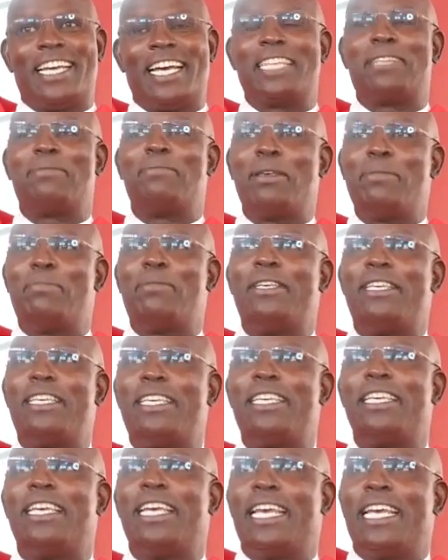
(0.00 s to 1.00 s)
And
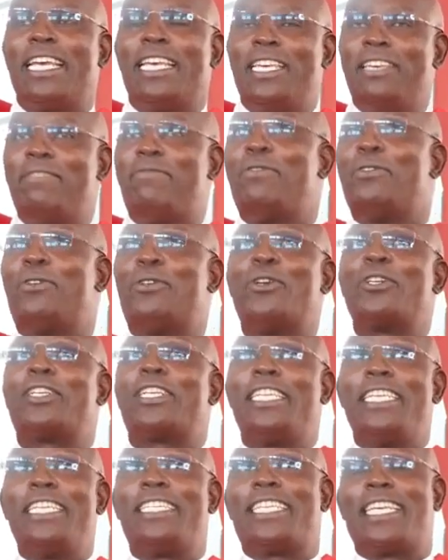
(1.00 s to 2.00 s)
maybe if you
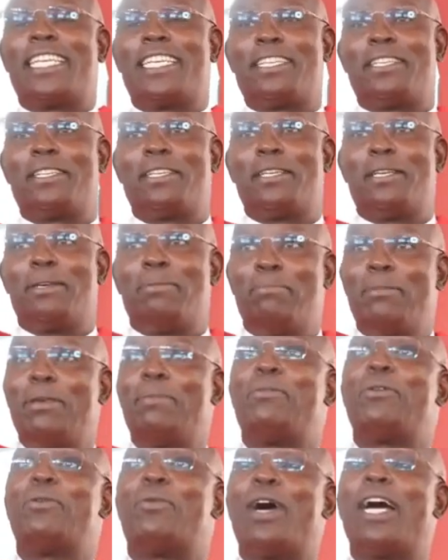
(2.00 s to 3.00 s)
don't listen,
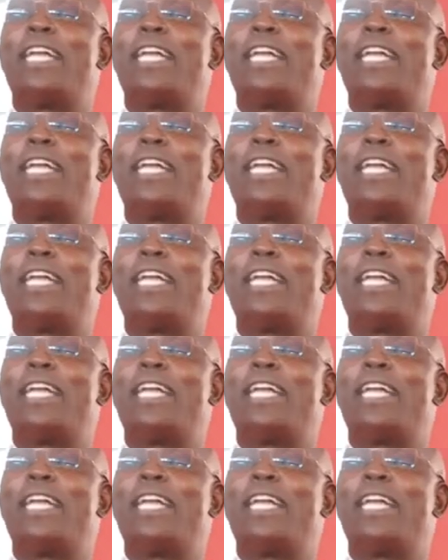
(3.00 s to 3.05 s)
maybe